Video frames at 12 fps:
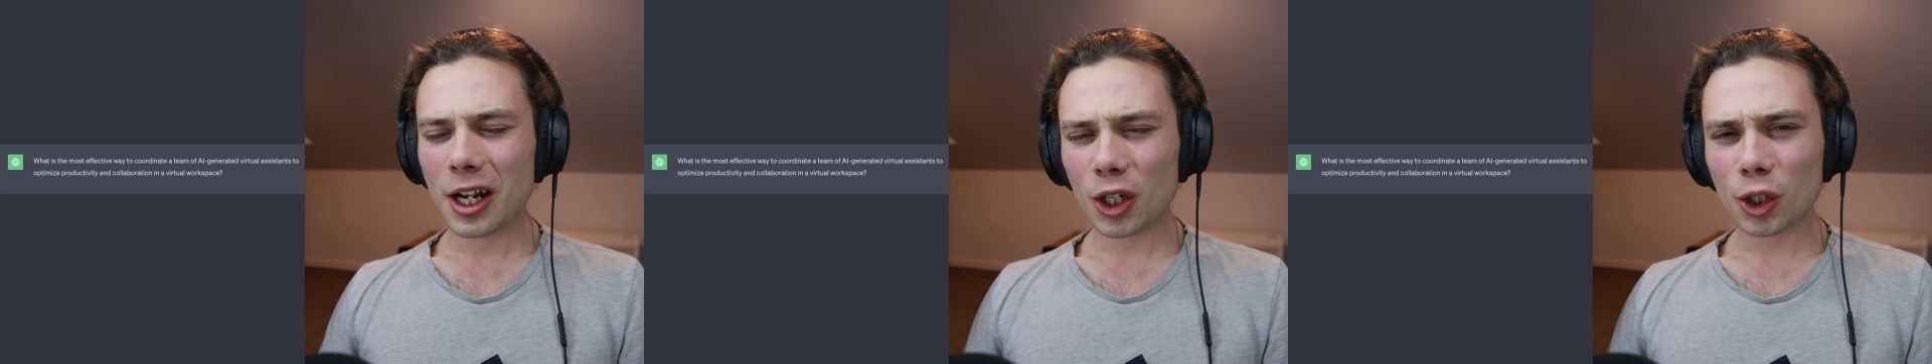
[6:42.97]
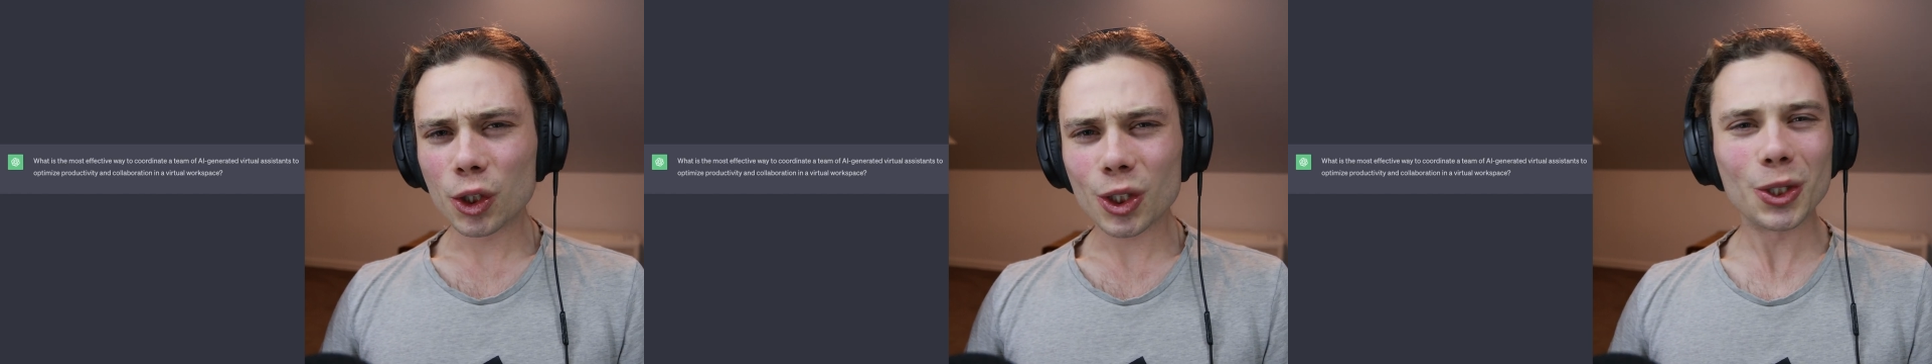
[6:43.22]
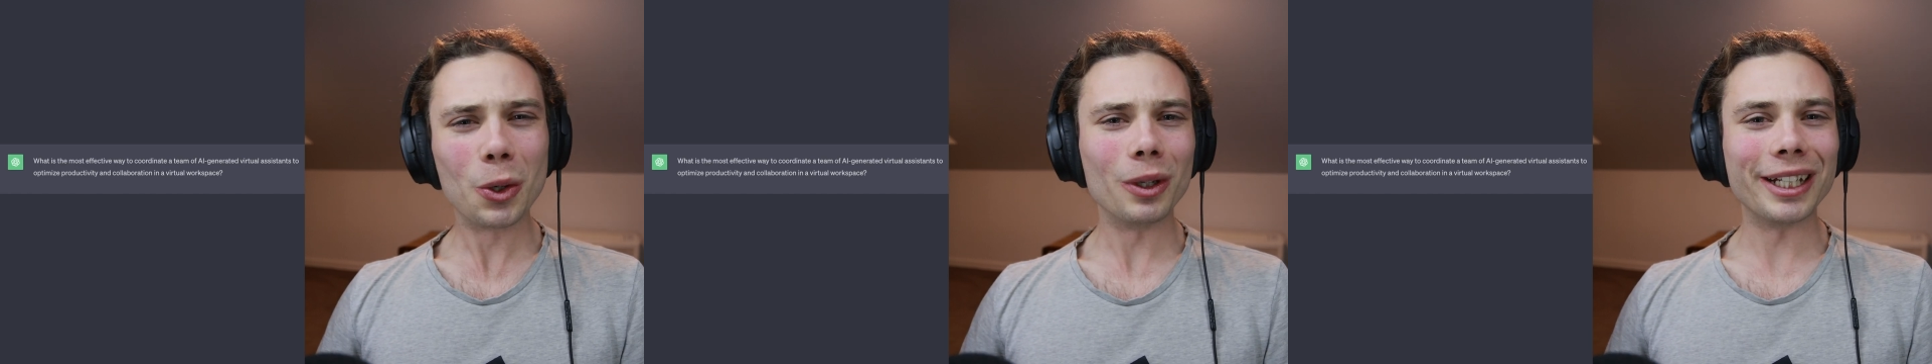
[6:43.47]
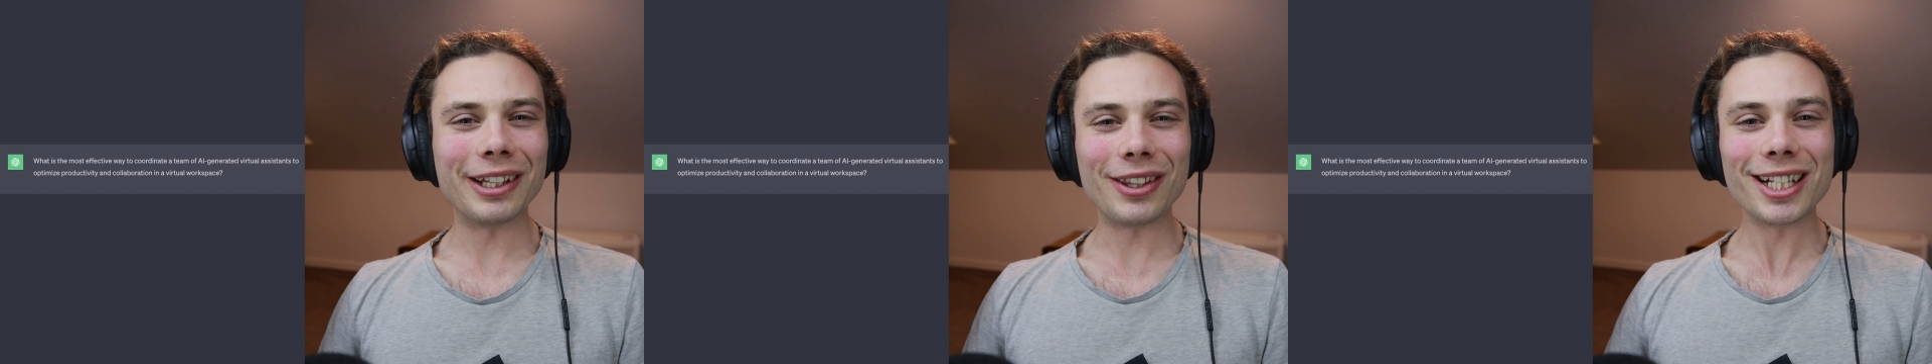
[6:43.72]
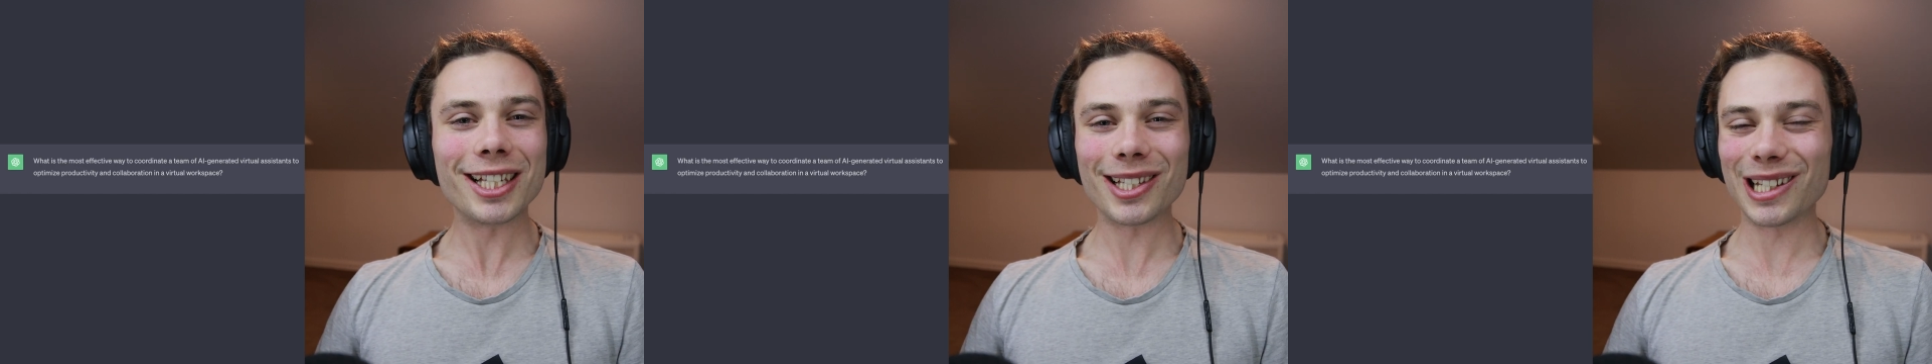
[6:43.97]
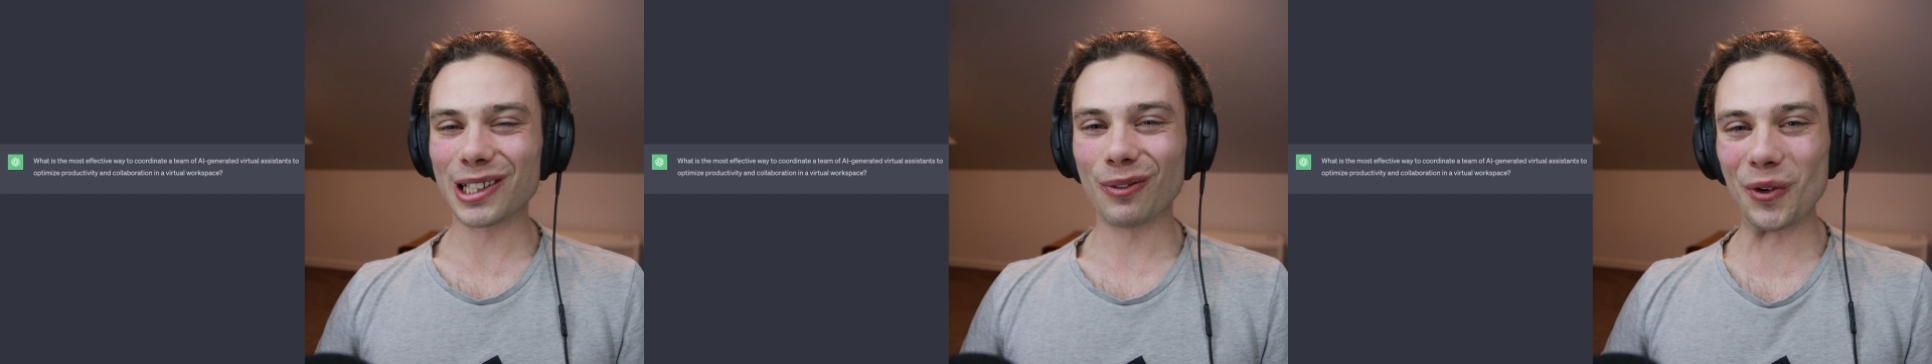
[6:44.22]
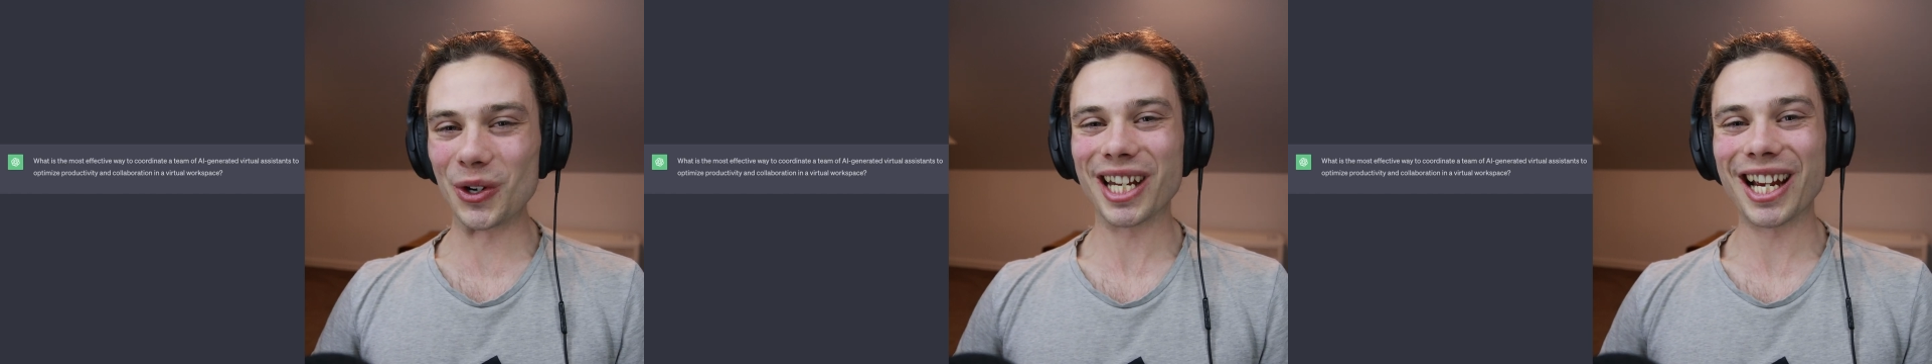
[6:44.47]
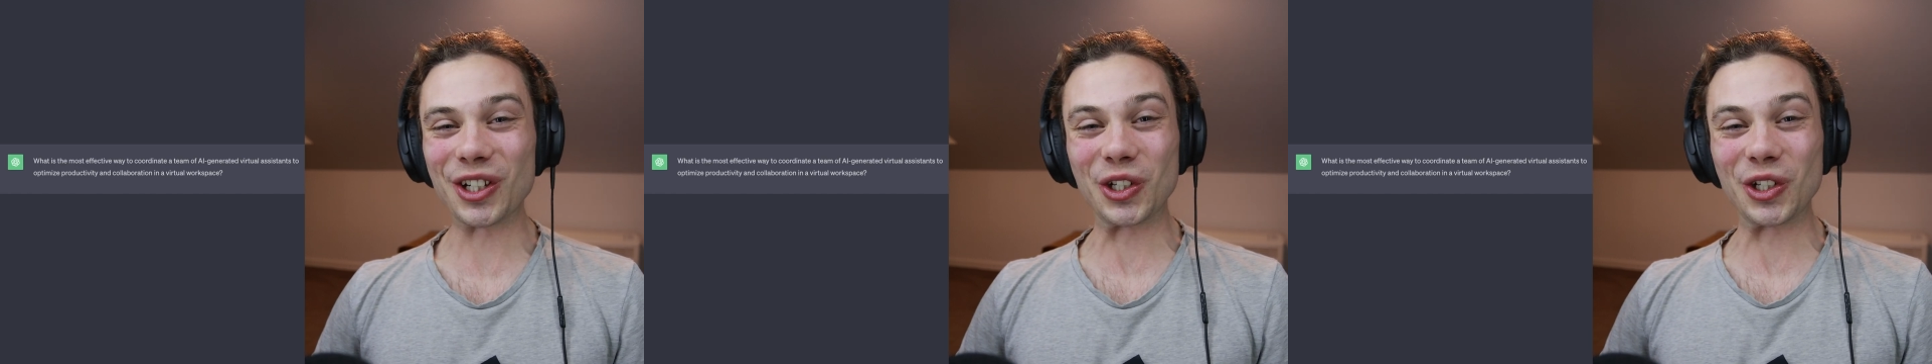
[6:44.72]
surely this is its forte.